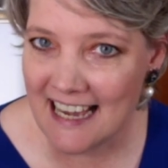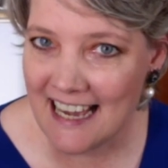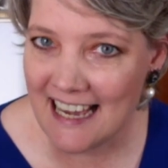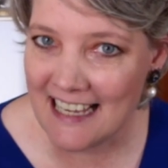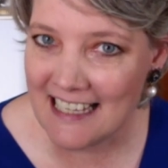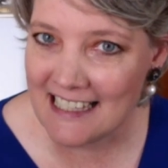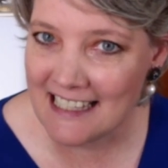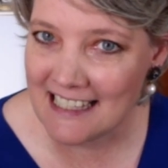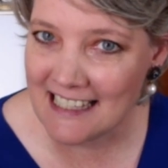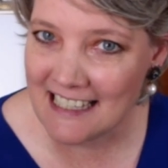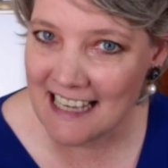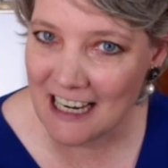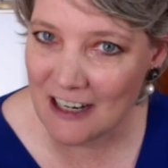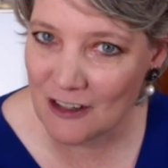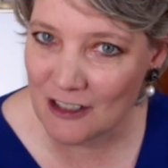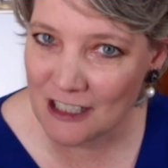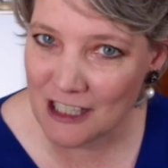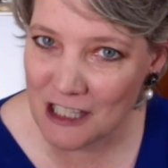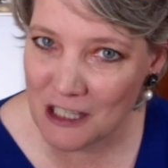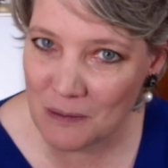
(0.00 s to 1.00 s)
a
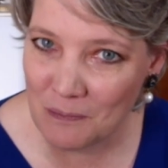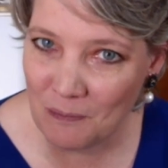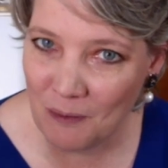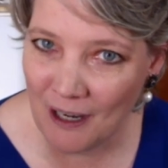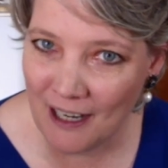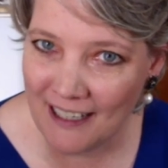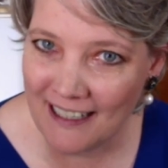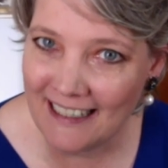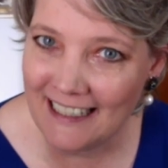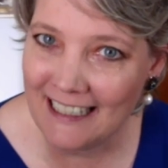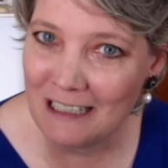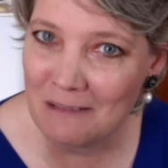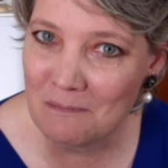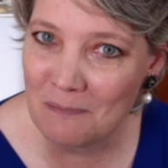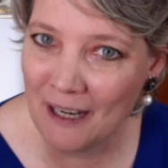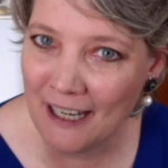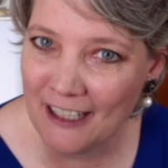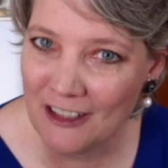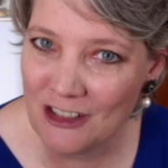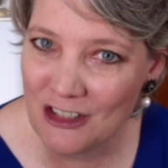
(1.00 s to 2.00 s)
sacred spot in
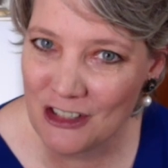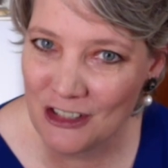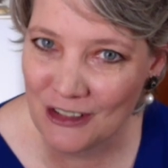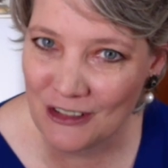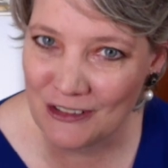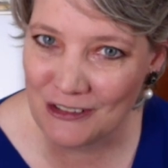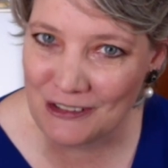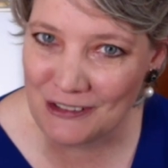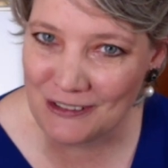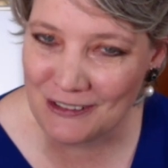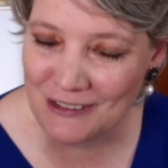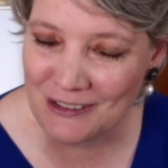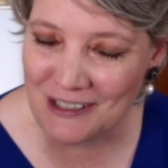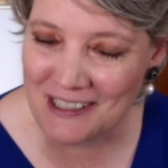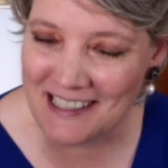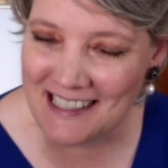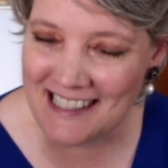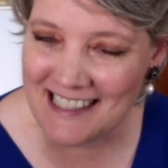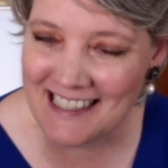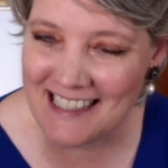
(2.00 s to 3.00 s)
my journal. You
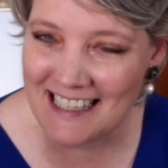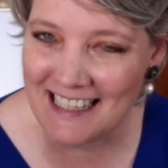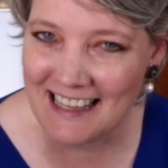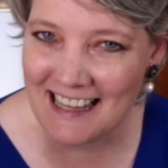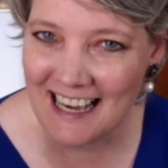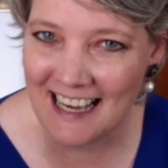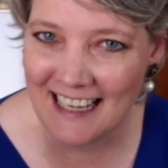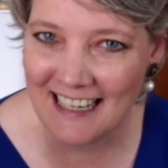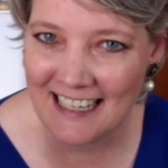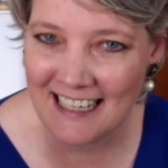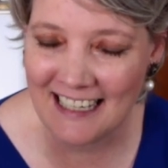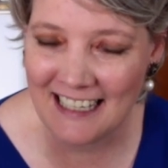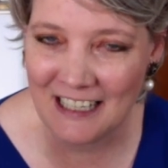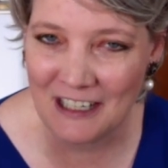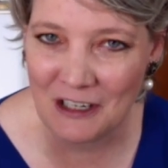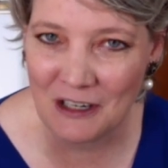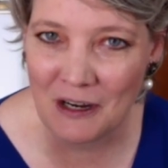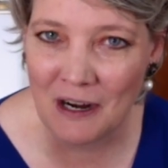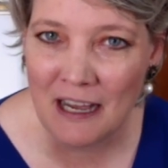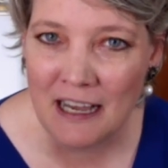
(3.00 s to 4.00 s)
can see that
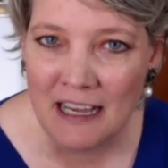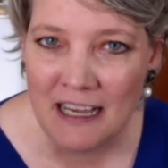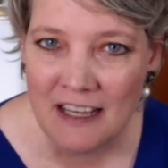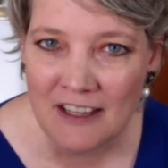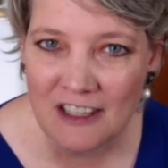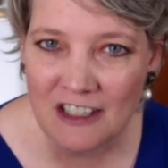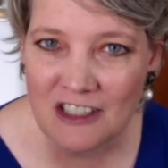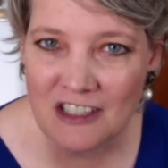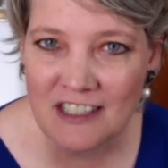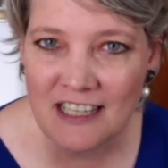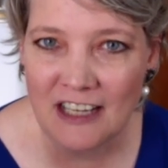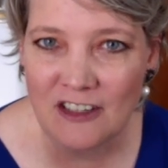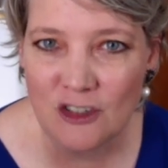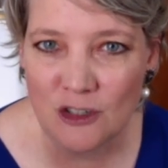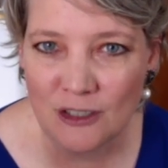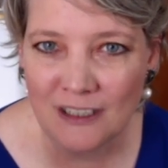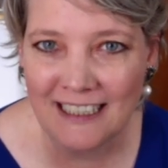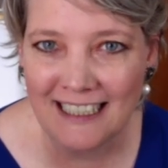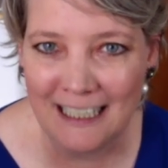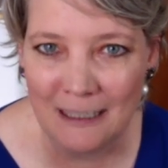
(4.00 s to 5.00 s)
here. The
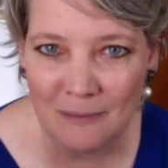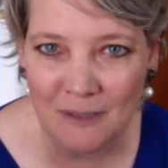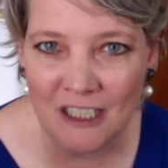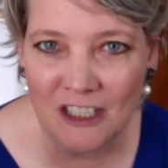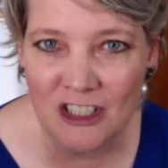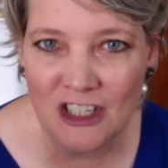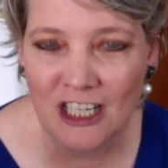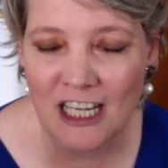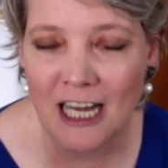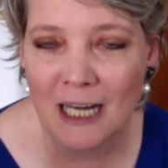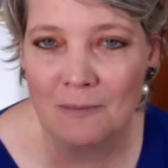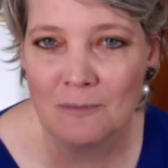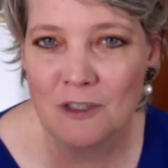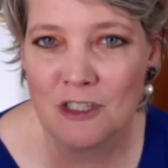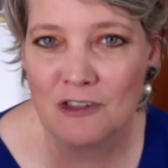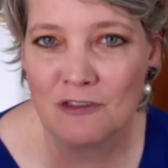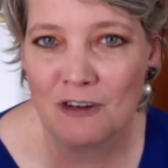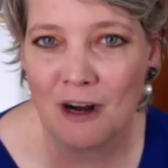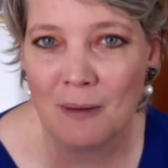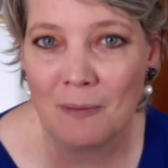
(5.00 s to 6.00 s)
central image
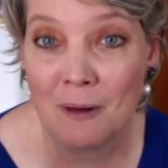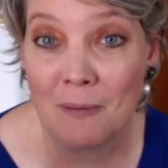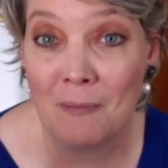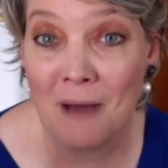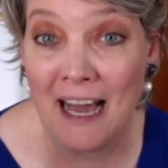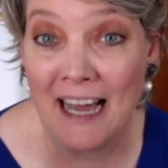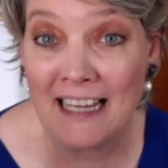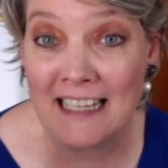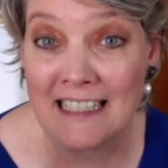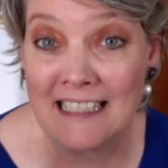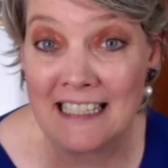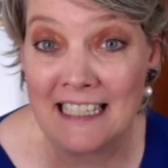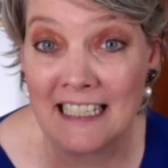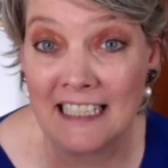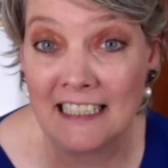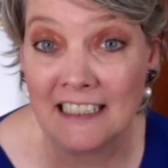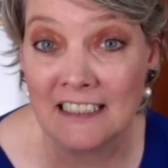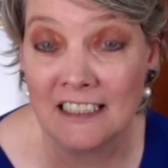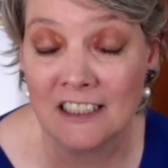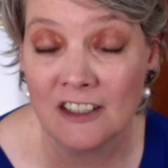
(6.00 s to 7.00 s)
comes from a
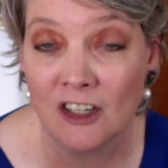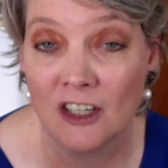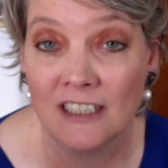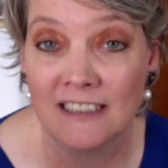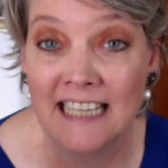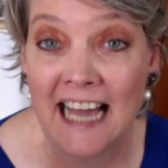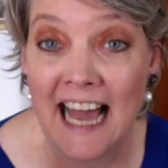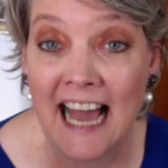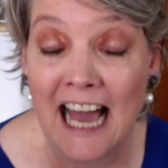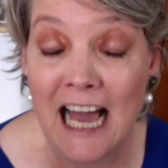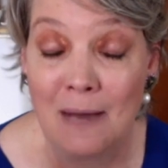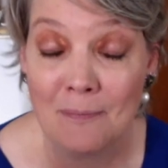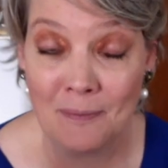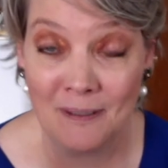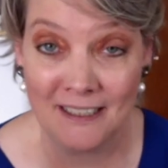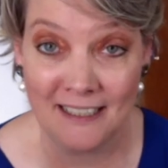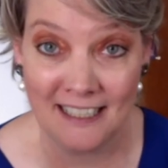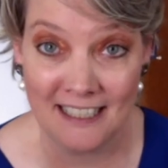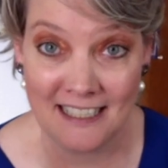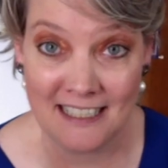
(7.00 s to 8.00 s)
magazine called
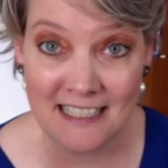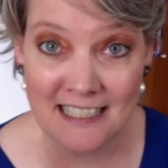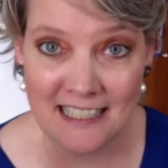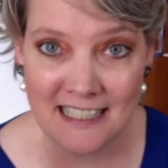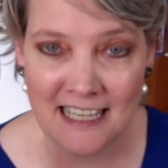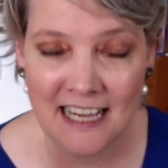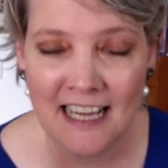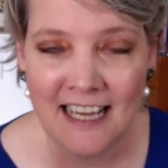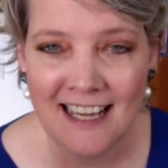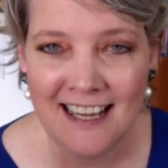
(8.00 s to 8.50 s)
Happinez